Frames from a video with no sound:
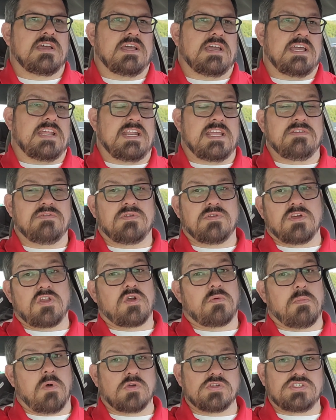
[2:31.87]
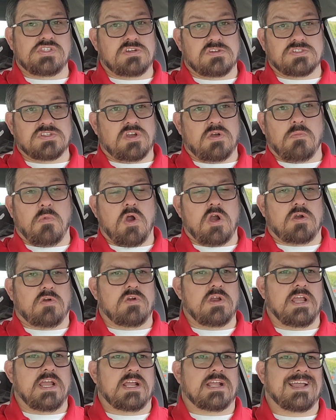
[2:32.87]
and even under most years under Mark
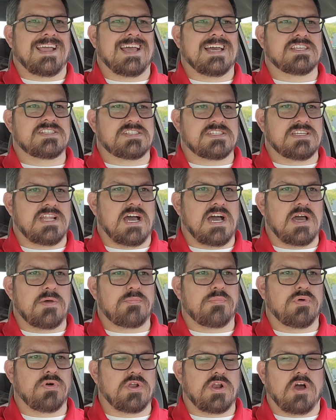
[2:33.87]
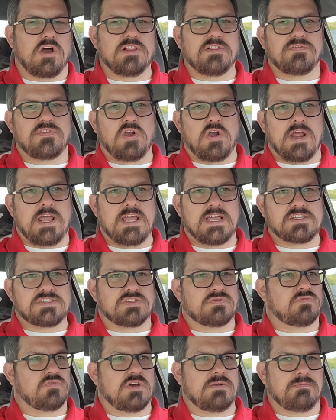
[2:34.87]
Richt, has not put all of their
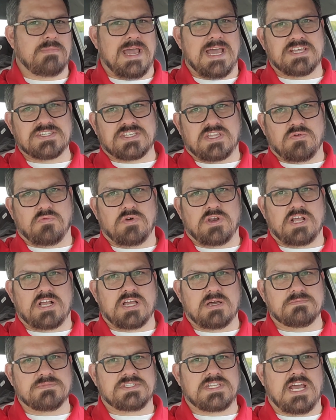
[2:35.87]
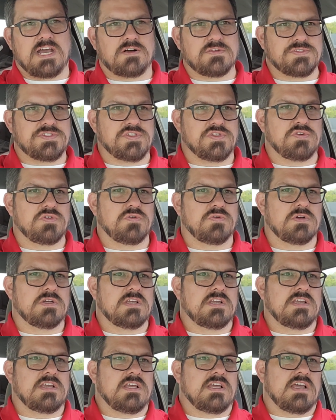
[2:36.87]
eggs in one basket when it comes down to
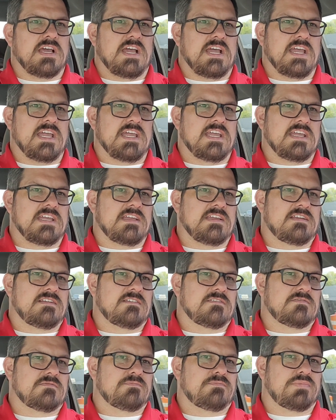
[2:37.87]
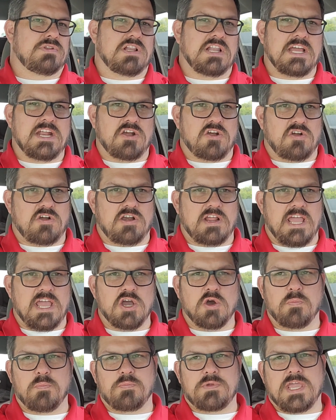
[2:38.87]
a player
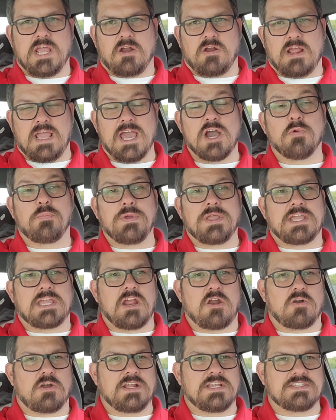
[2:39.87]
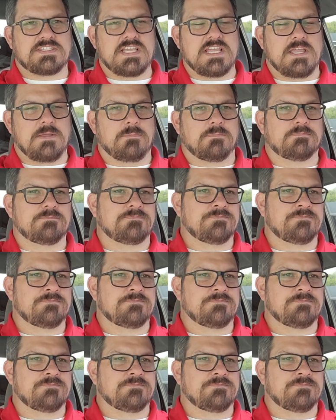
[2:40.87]
help helping carry a team.